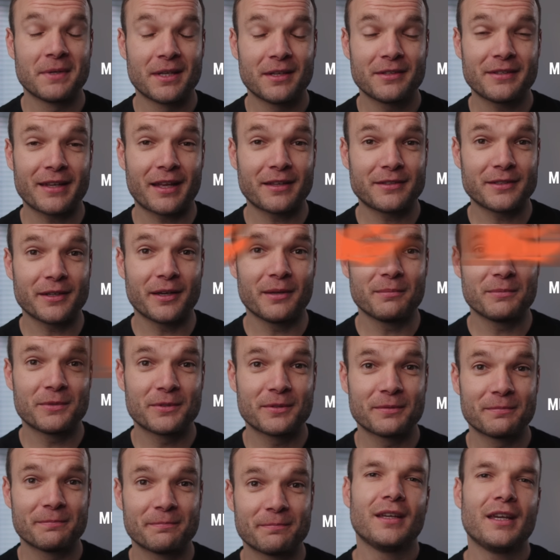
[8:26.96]
Sad
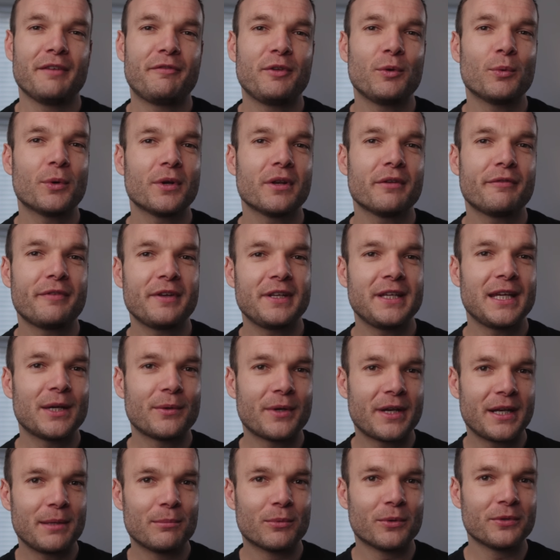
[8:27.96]
times. If you want a video
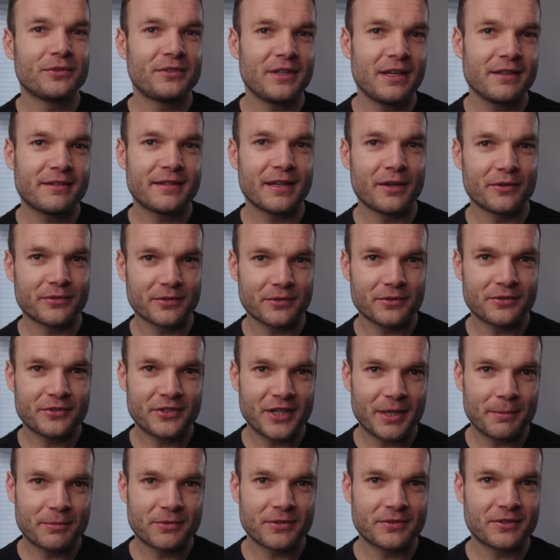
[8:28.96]
on any more details on
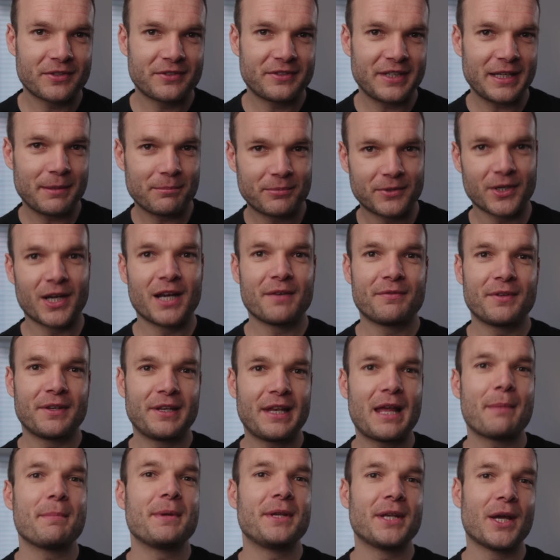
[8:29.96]
SIPPs as a deep dive, then
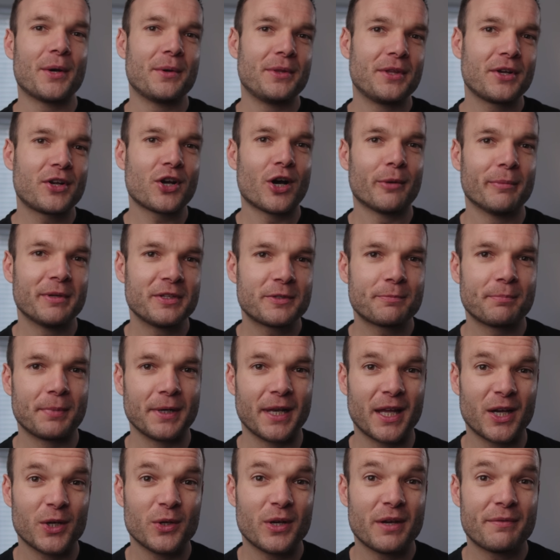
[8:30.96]
let me know in the comments
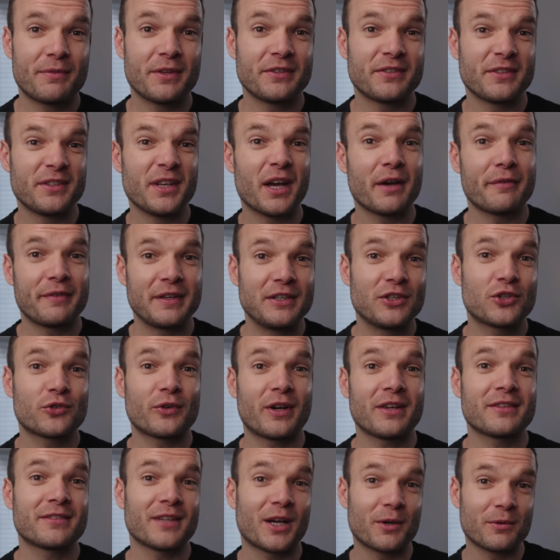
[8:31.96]
below. If there's enough
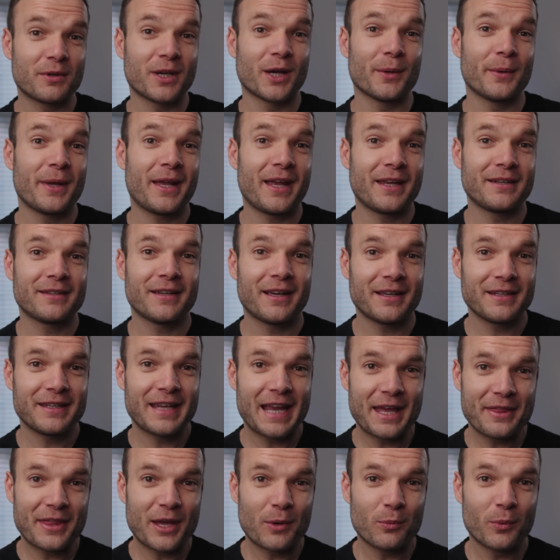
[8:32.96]
interest, I'll go ahead and
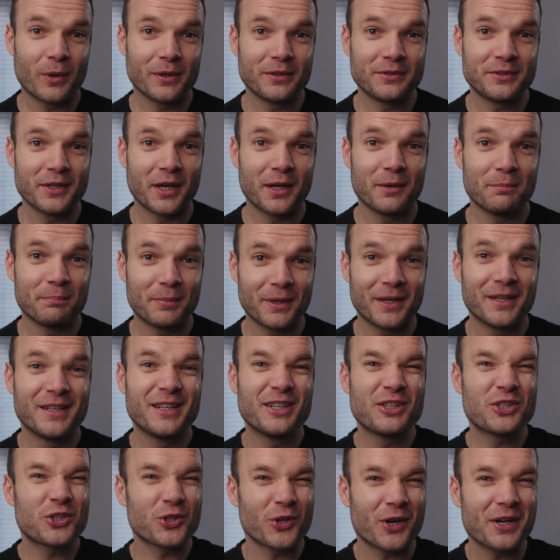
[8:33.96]
get that one done, but
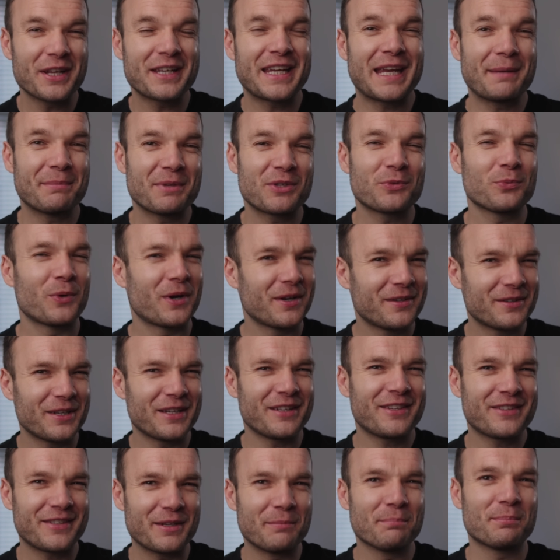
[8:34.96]
trying to keep this one
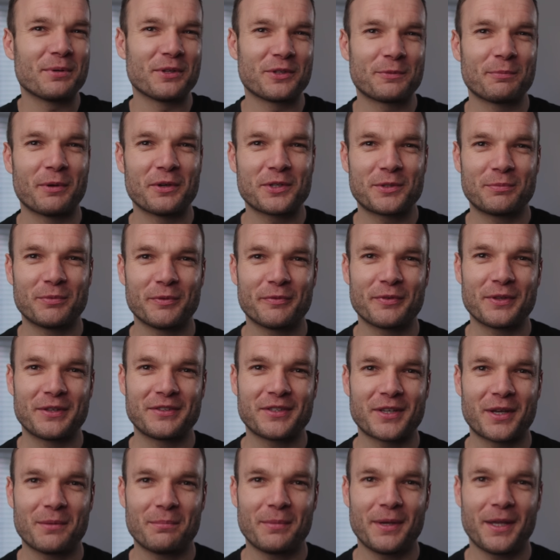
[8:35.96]
as simple as possible for the
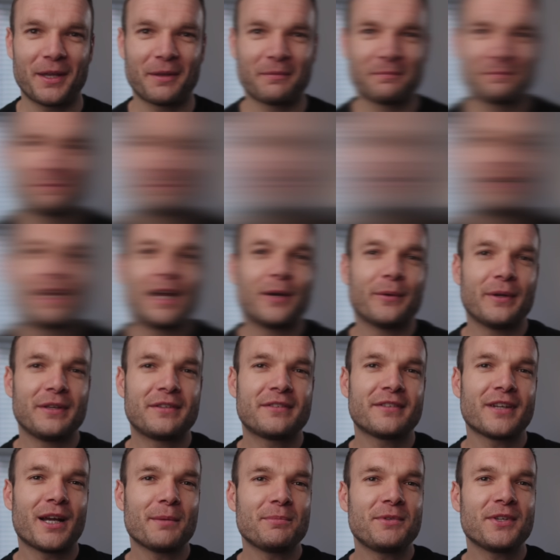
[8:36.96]
time being. Now,
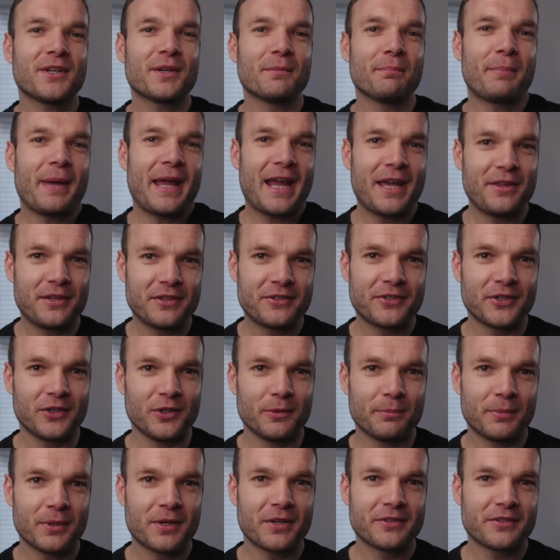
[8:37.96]
it's time to compare the
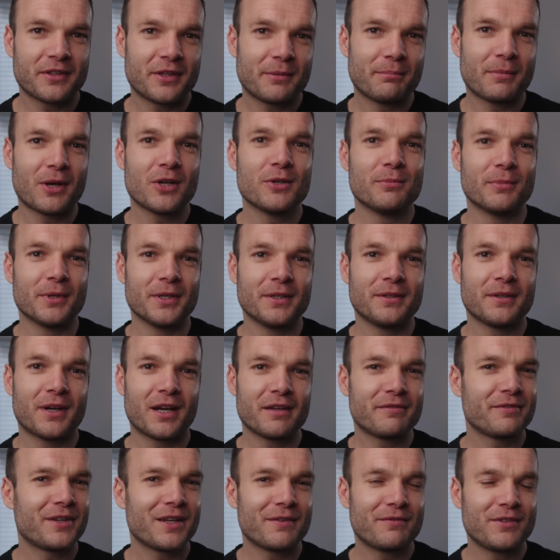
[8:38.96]
two, because at the moment,
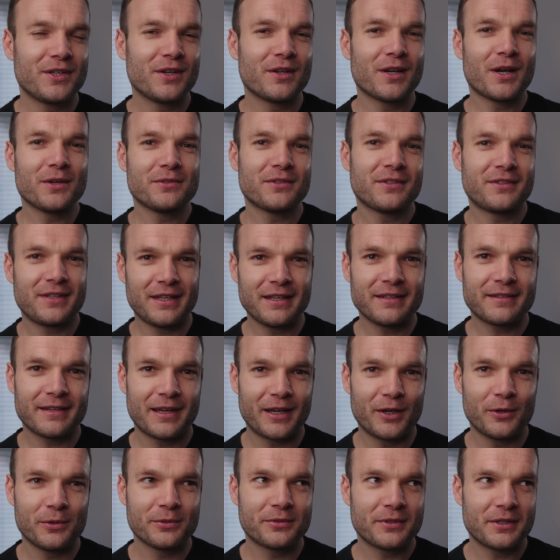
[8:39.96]
I've given you loads of
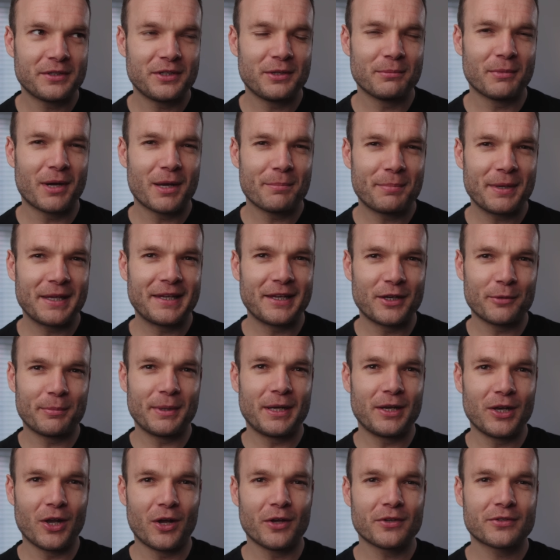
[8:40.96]
details and you might be a little
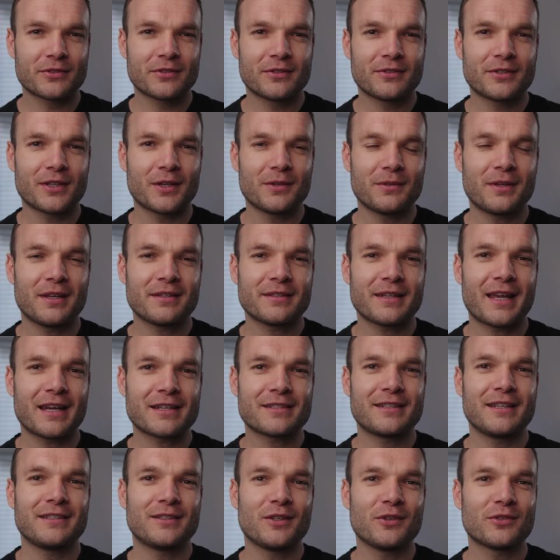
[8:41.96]
bit lost. So let's
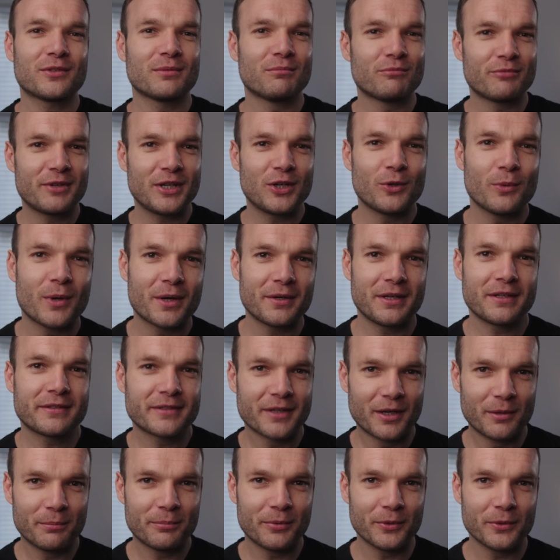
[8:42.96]
actually do some real-world
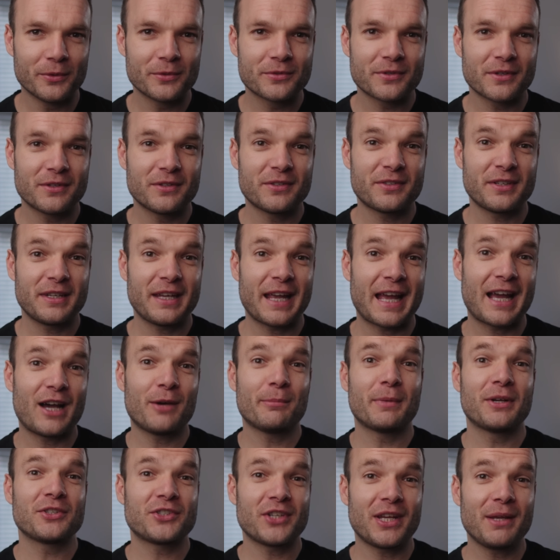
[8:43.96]
examples and see how
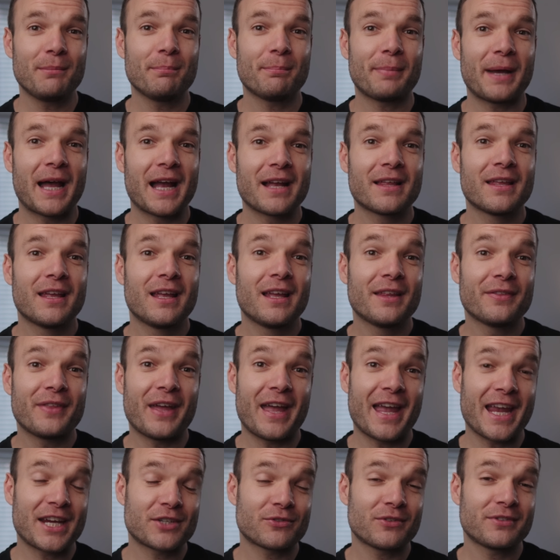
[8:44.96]
much impact
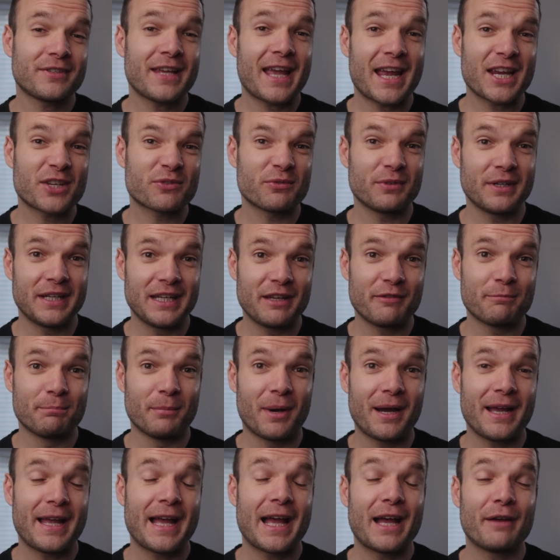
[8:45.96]
that extra tax relief
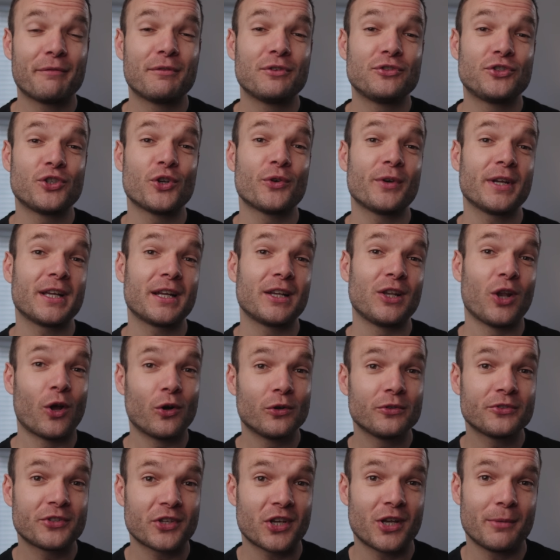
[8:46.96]
might have during a
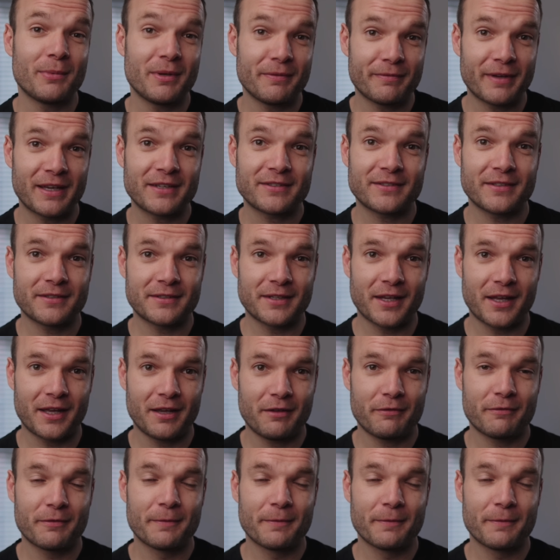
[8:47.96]
long-term investor's life.